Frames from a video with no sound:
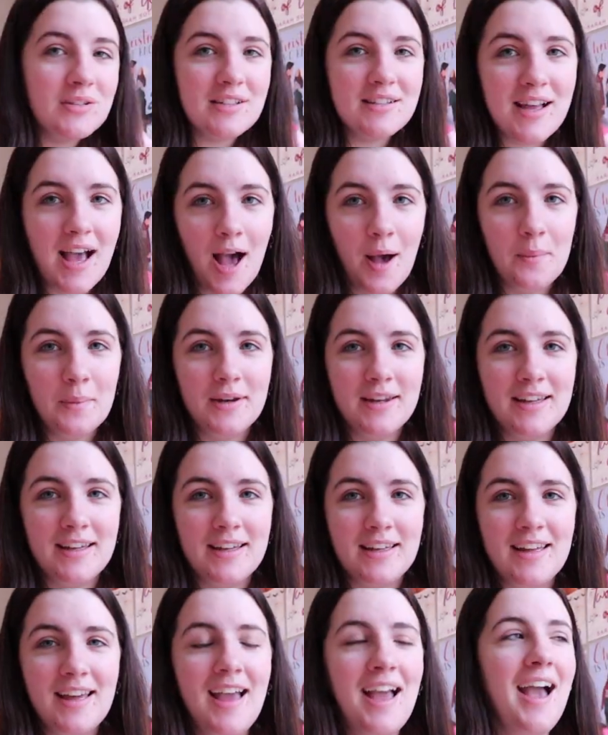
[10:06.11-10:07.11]
is this
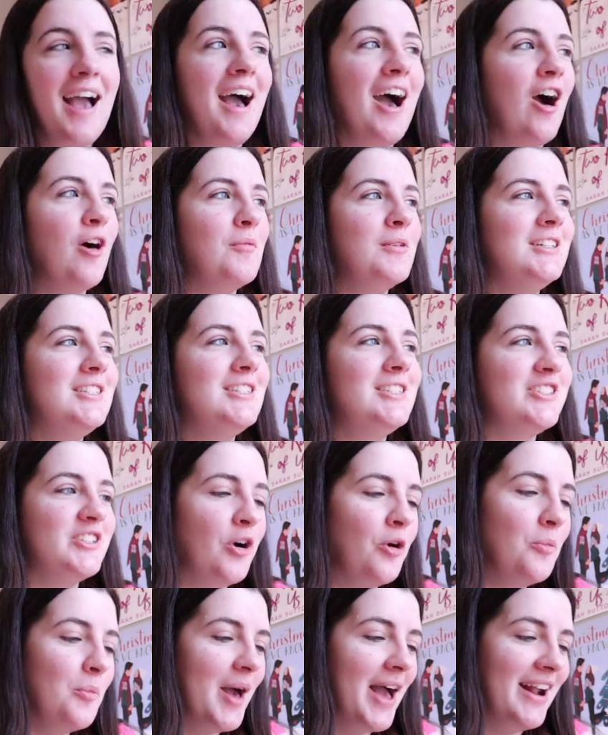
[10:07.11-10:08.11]
happening? How am I
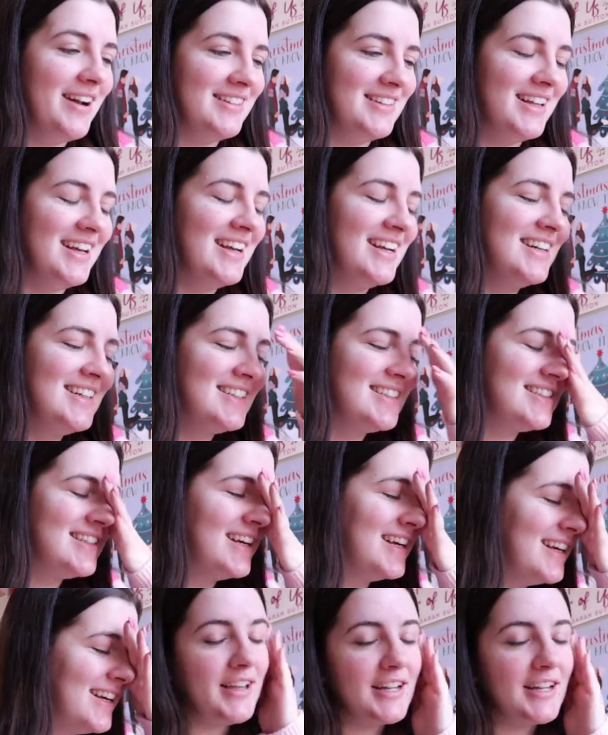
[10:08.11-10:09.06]
so bad at this?